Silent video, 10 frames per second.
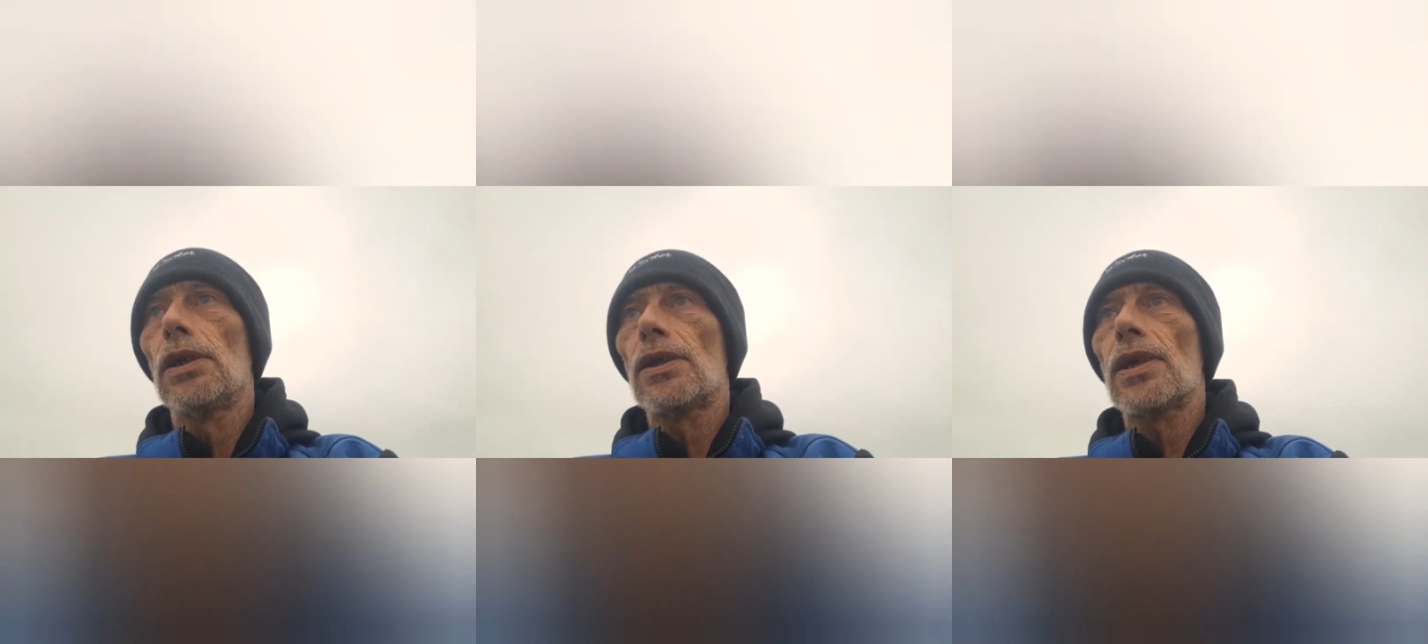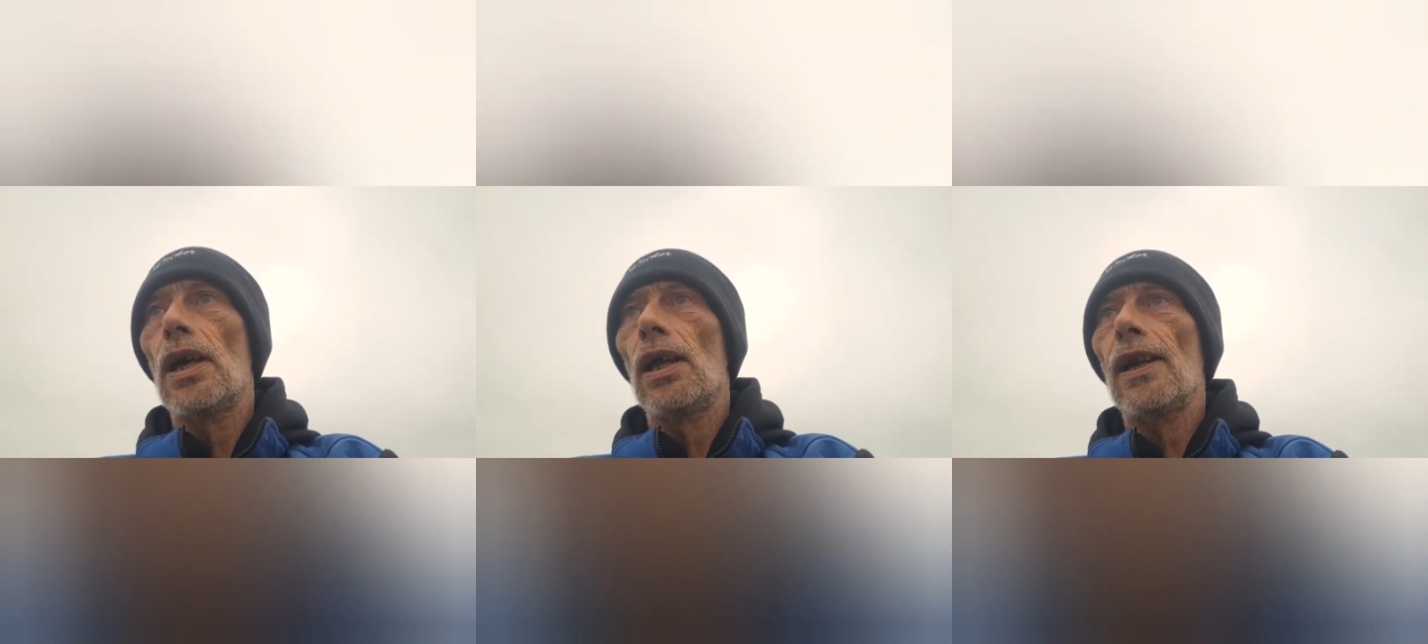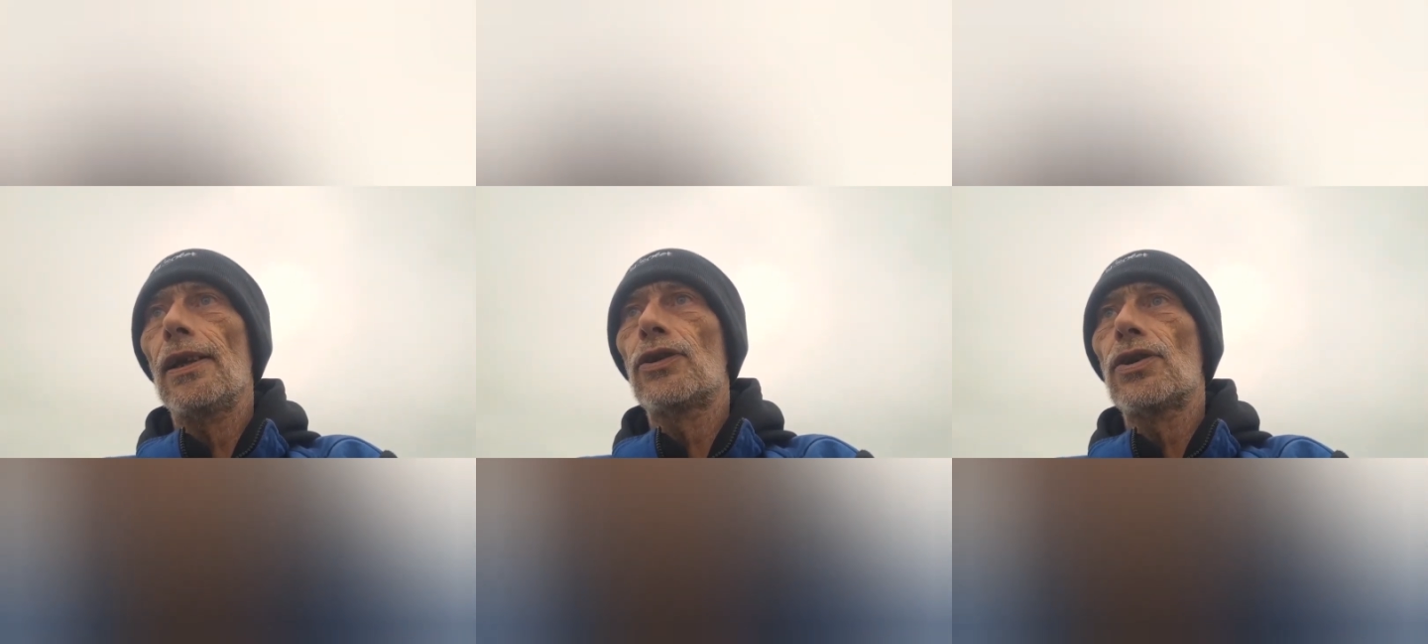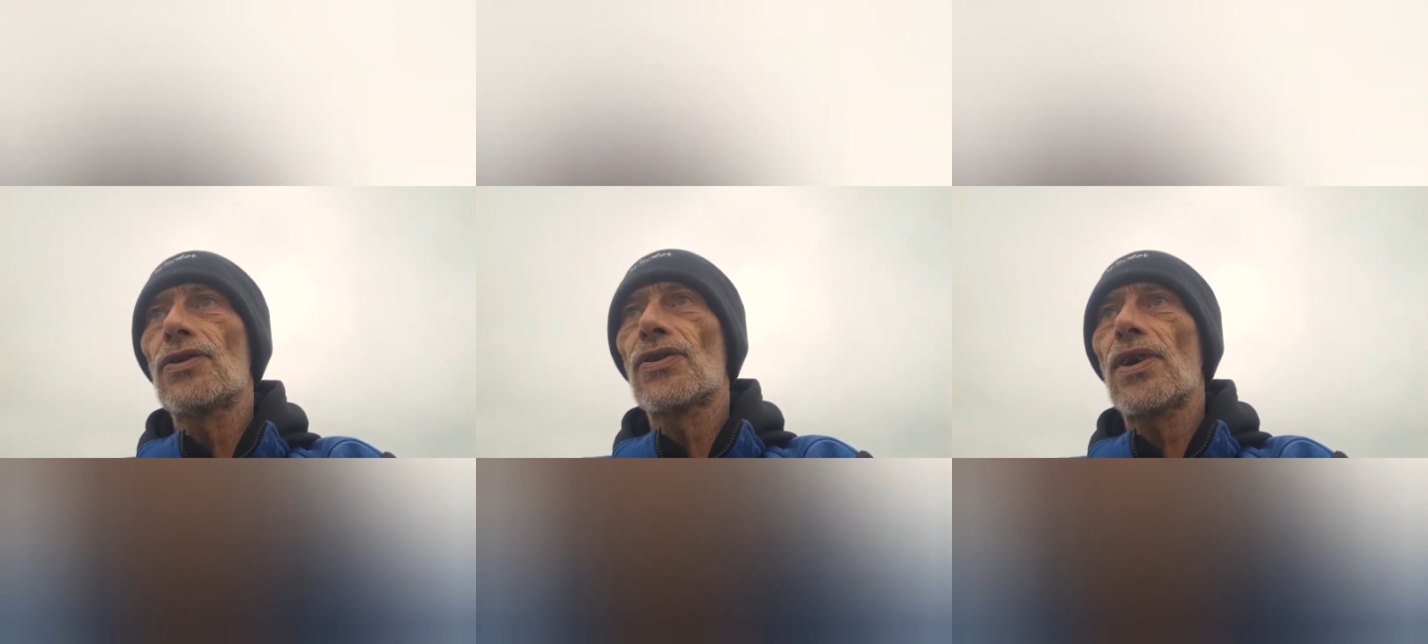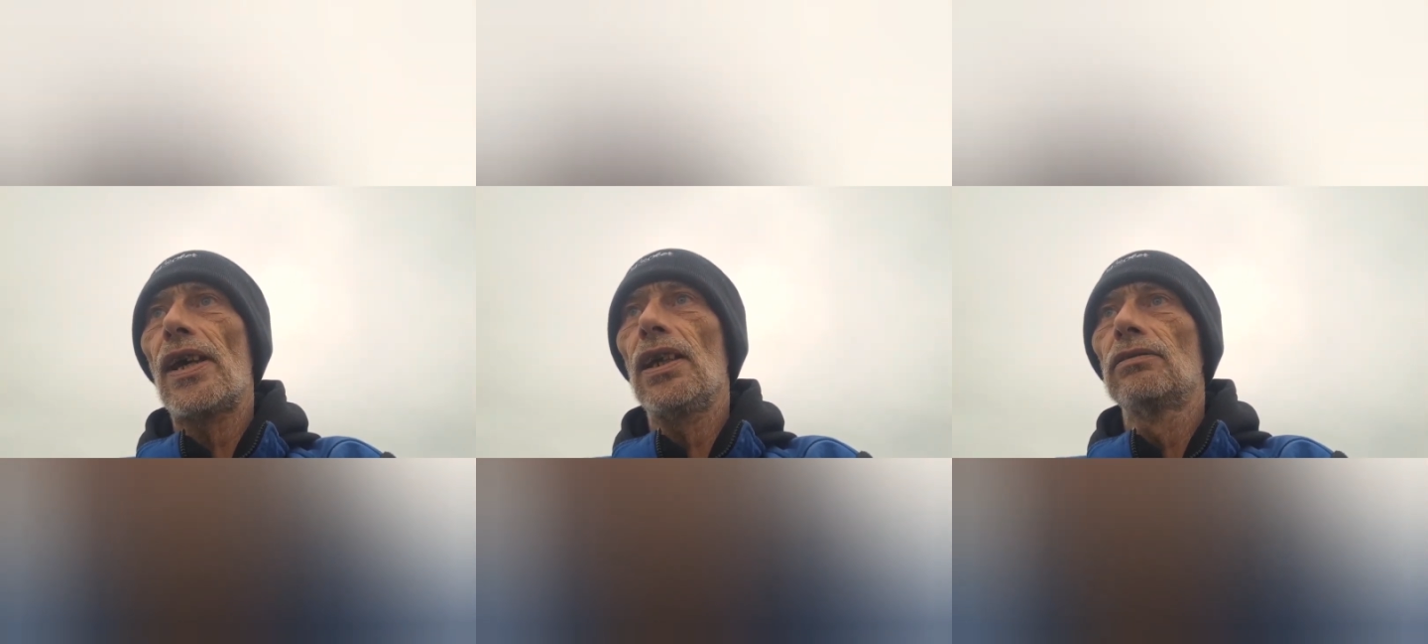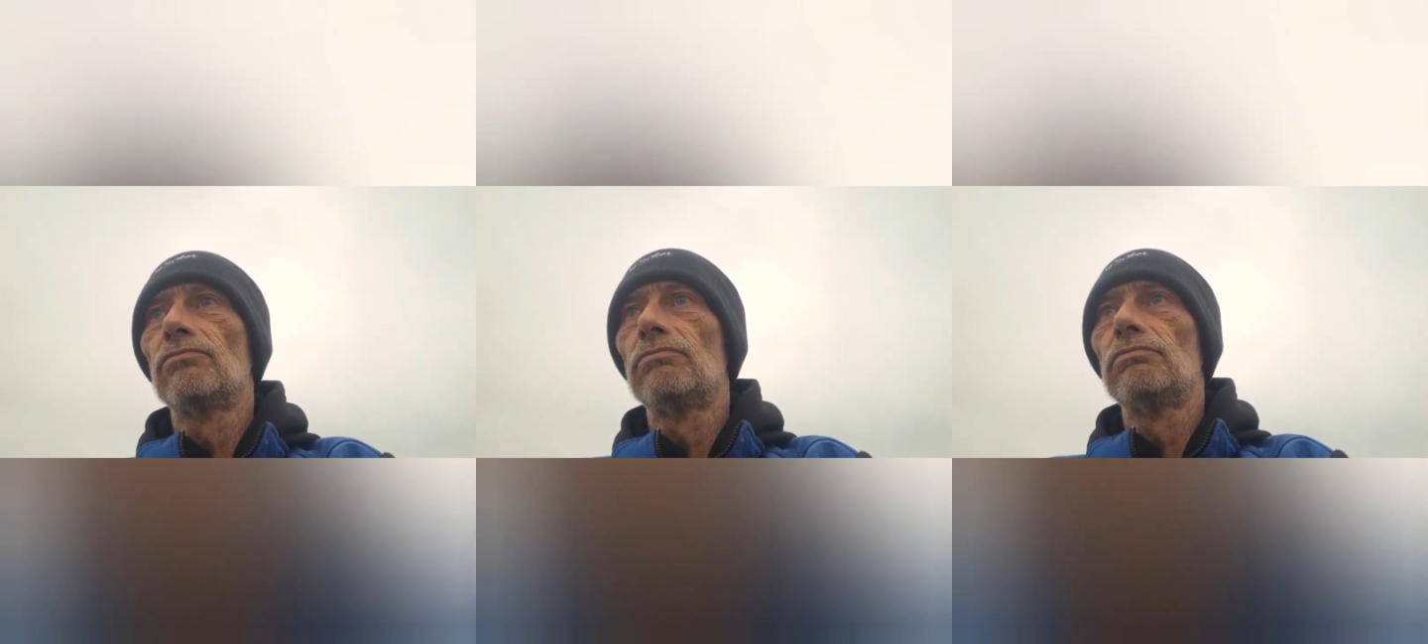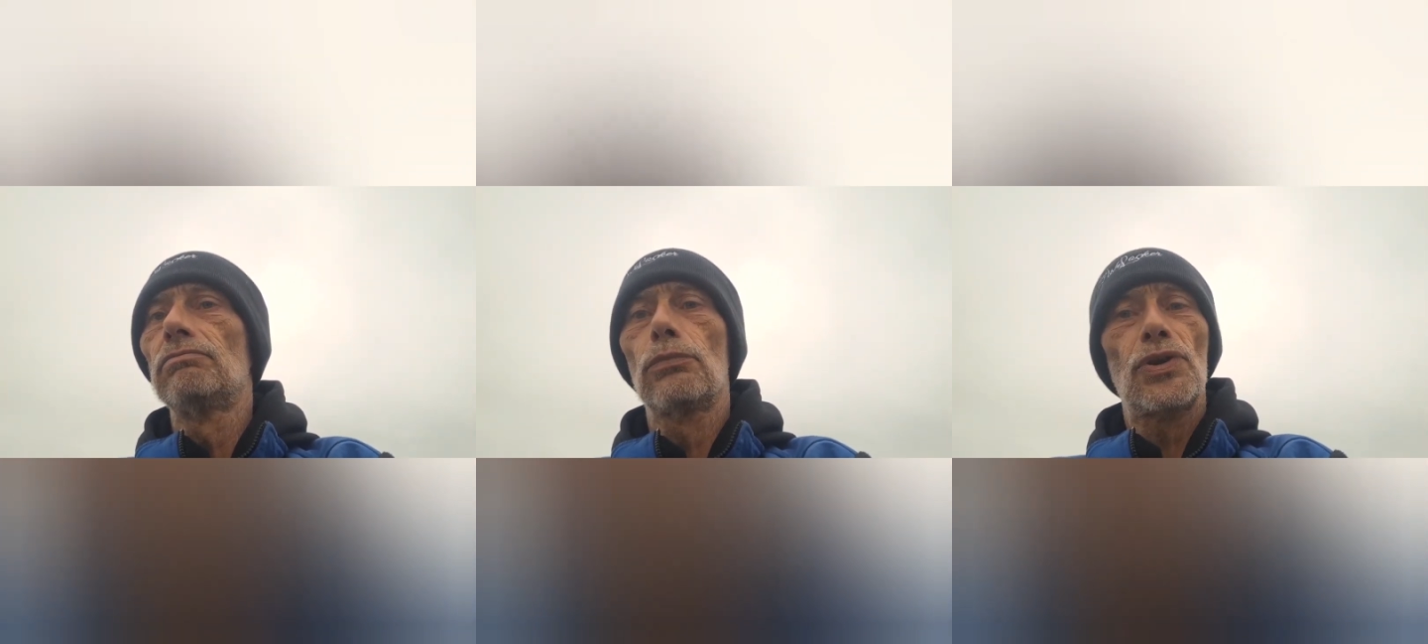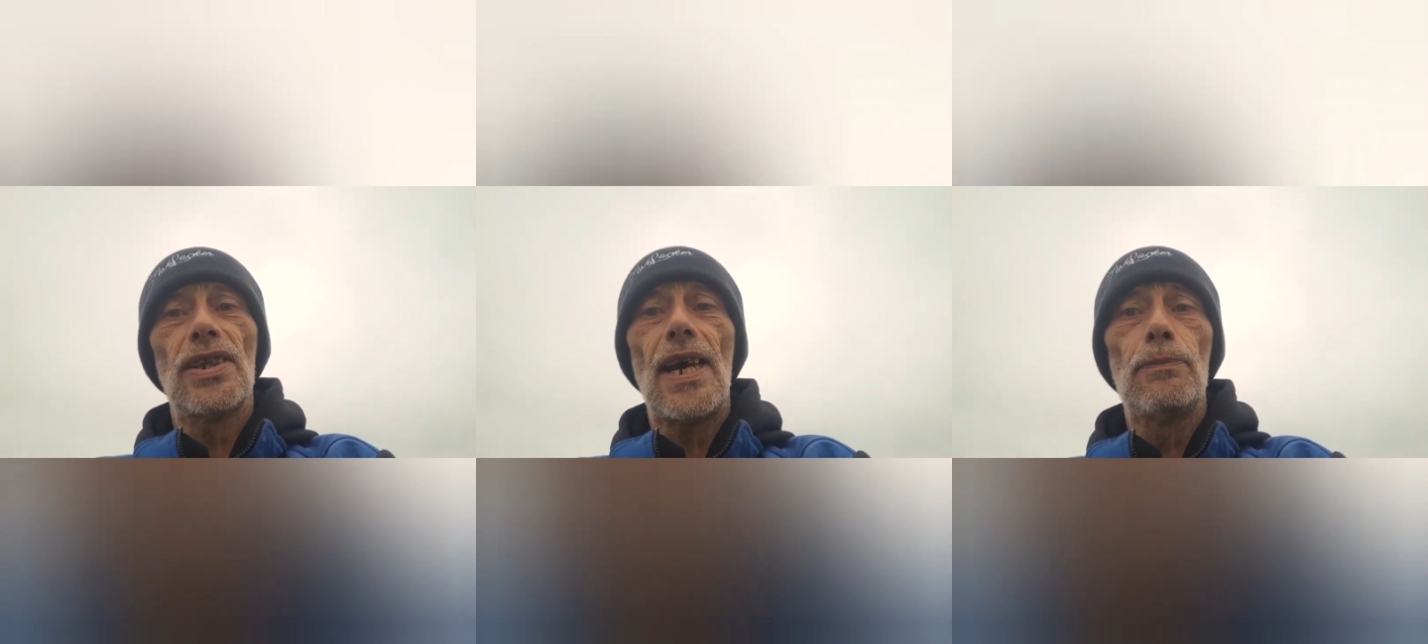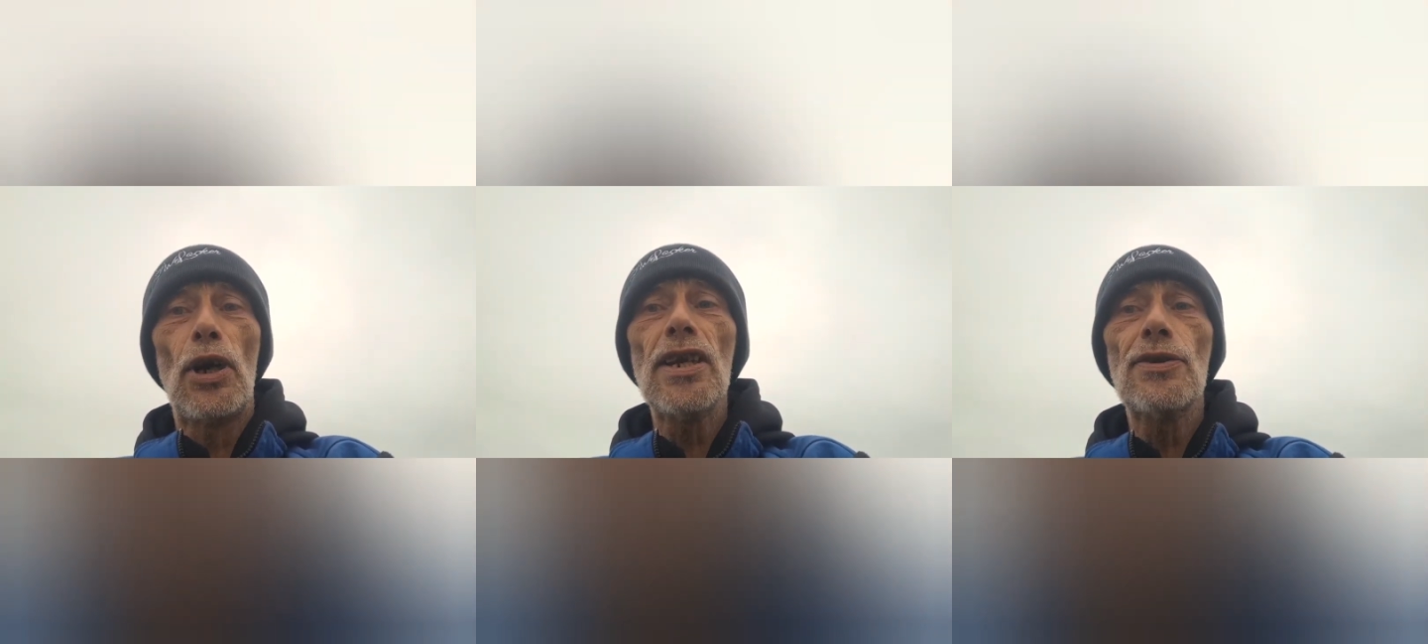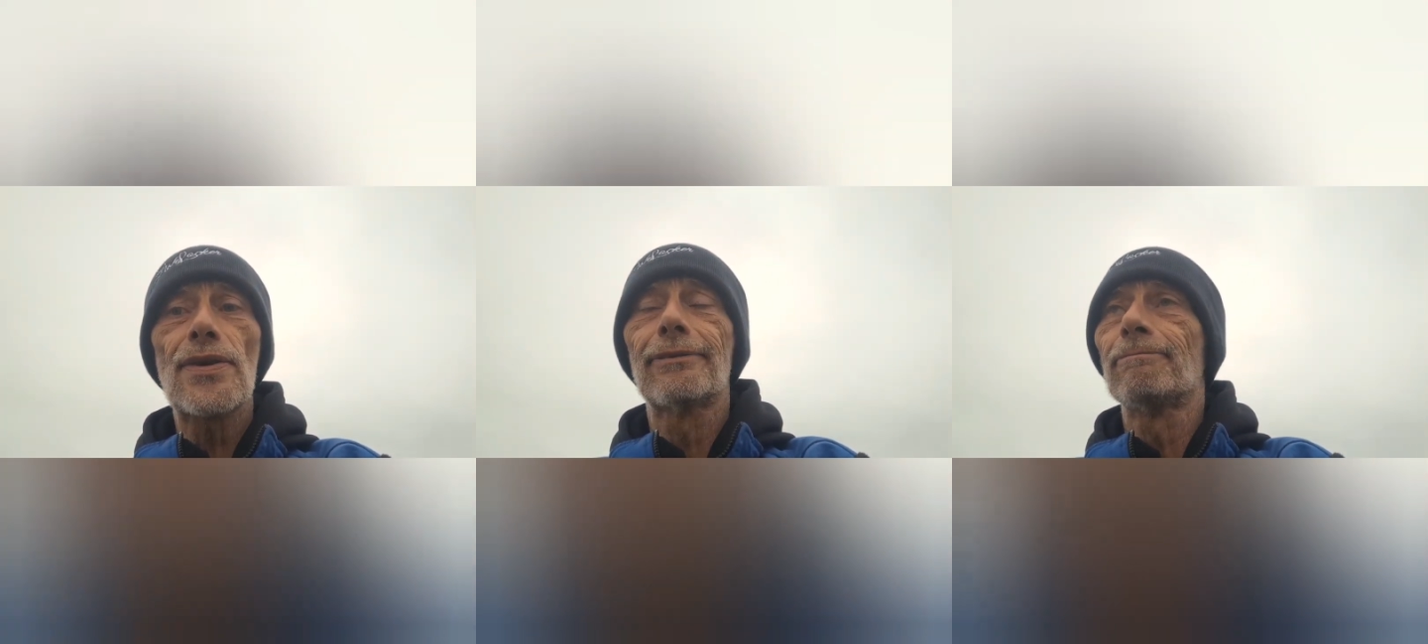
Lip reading: So let's just see what today brings.